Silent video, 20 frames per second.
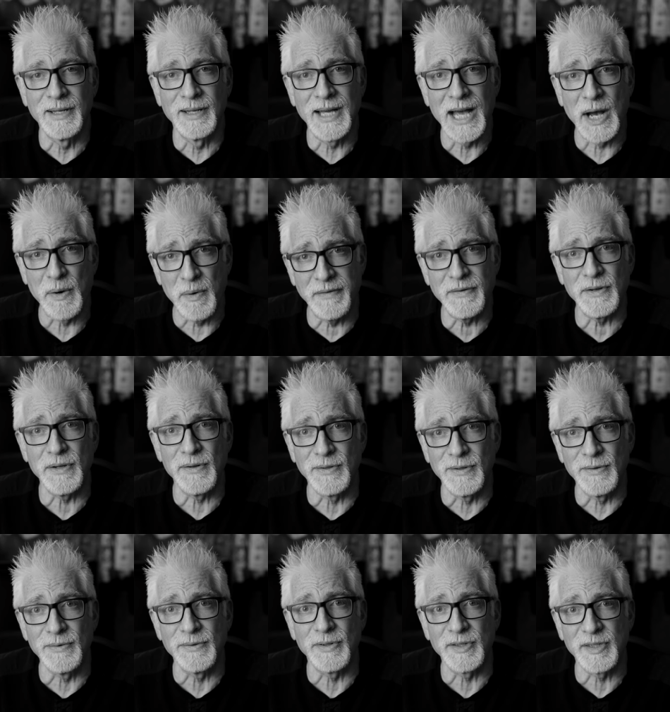However, you
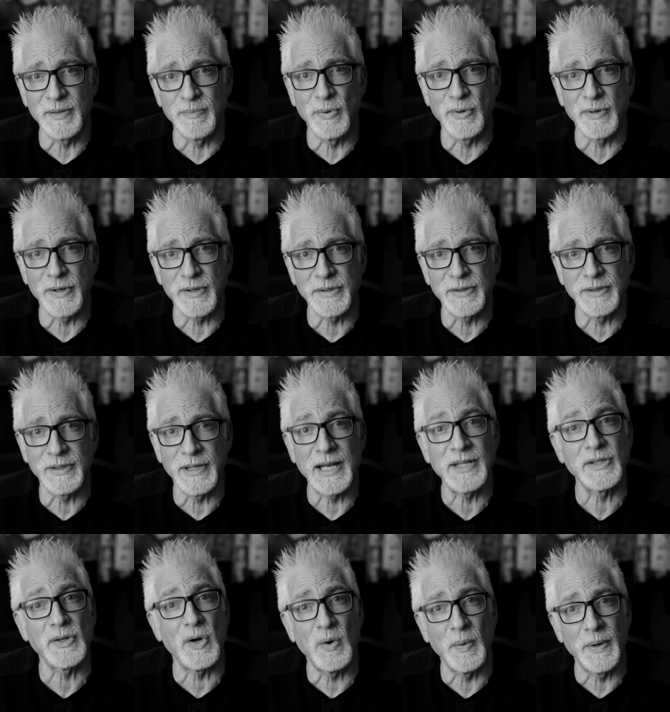choose to support us,
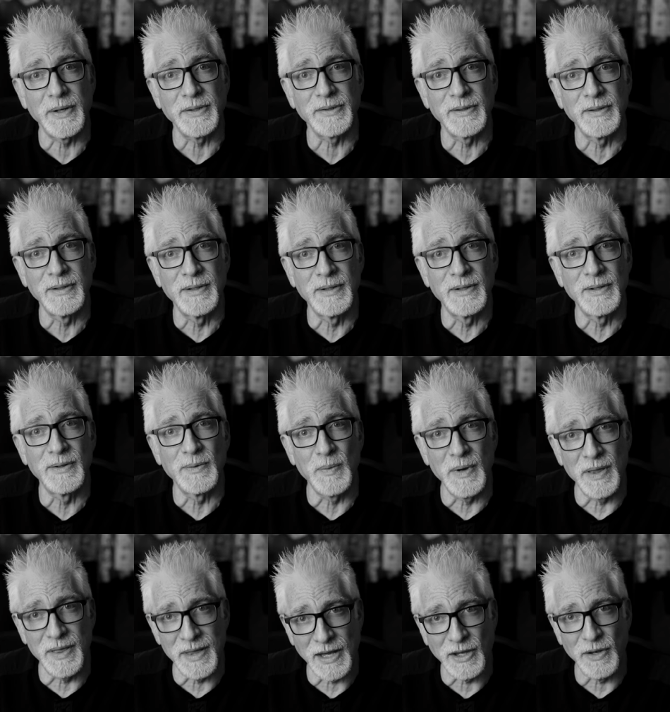as always,
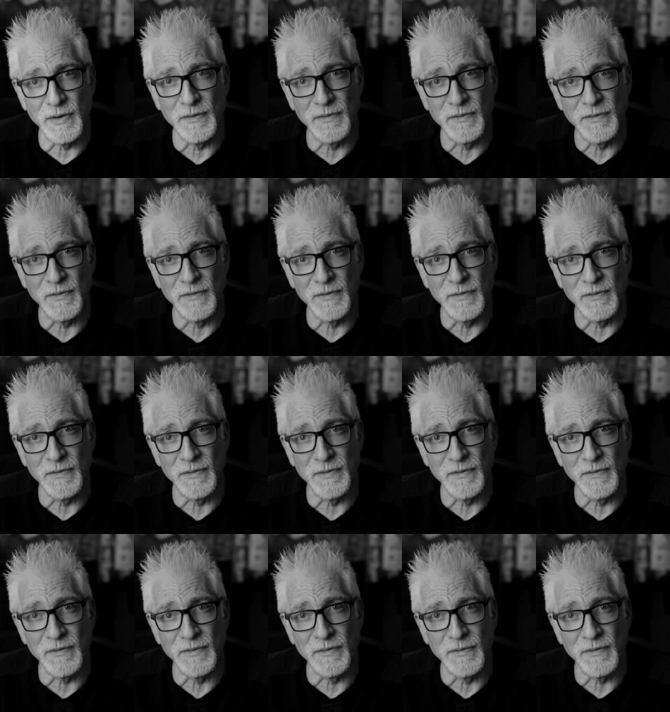we thank